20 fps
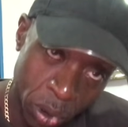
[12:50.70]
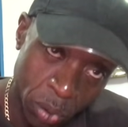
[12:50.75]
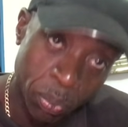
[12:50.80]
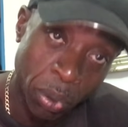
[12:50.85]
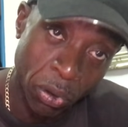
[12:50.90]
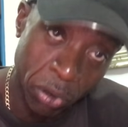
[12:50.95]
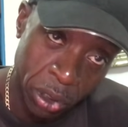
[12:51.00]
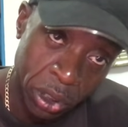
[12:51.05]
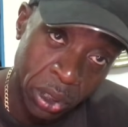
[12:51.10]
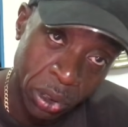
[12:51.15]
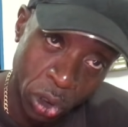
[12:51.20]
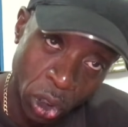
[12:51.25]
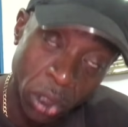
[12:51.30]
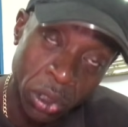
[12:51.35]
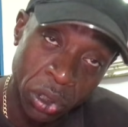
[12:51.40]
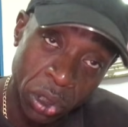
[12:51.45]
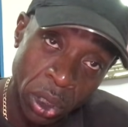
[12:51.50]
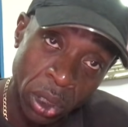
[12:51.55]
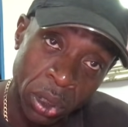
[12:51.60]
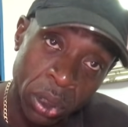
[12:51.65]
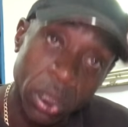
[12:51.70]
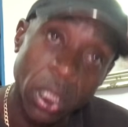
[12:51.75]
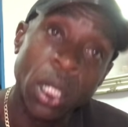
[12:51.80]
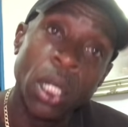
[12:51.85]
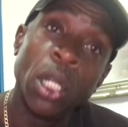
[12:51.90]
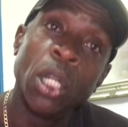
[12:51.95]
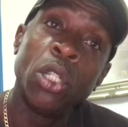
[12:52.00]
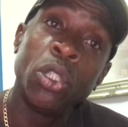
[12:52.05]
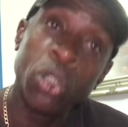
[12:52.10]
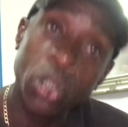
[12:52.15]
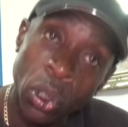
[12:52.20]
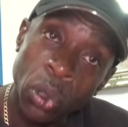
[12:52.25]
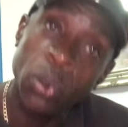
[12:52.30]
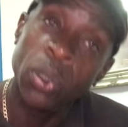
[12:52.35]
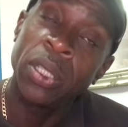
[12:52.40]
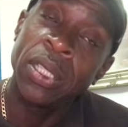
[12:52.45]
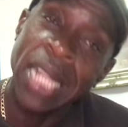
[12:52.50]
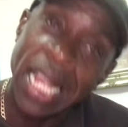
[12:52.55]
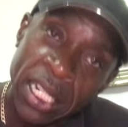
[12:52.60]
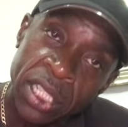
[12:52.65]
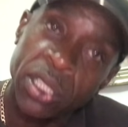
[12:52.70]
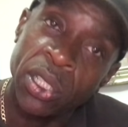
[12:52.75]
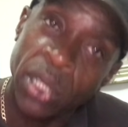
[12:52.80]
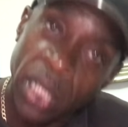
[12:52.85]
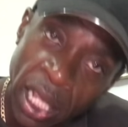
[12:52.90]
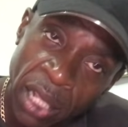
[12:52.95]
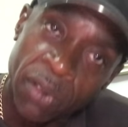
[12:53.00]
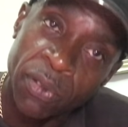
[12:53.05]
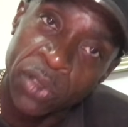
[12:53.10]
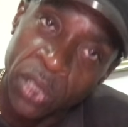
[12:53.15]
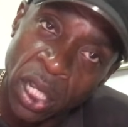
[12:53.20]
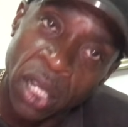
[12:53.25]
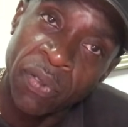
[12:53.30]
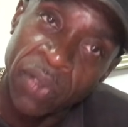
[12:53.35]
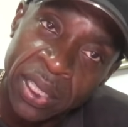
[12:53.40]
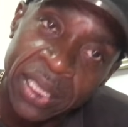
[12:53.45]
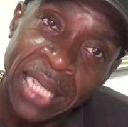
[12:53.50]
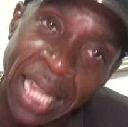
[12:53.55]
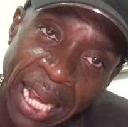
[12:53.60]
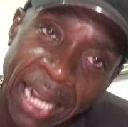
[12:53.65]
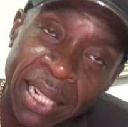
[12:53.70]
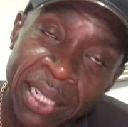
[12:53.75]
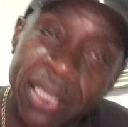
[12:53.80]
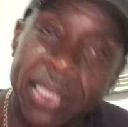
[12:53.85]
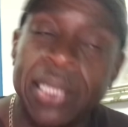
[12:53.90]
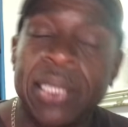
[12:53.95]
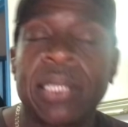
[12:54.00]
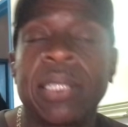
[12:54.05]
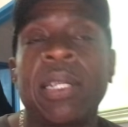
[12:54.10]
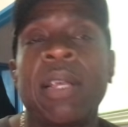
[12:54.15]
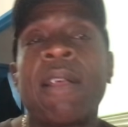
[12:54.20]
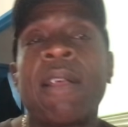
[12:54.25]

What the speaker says: Boris Johnson's new National Health Service tax.